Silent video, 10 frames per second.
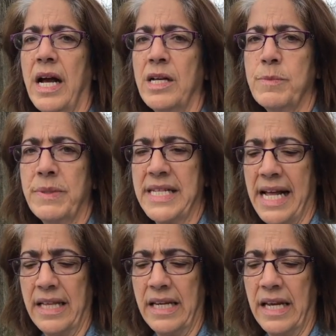
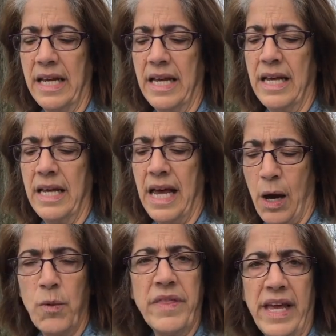hospitality,
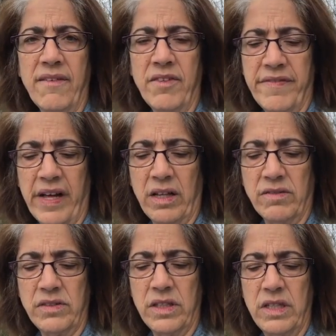how will they have
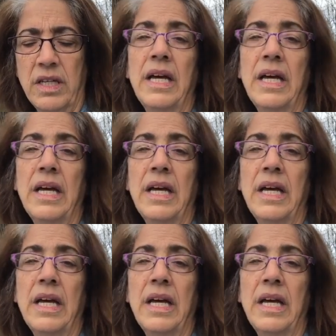evolved?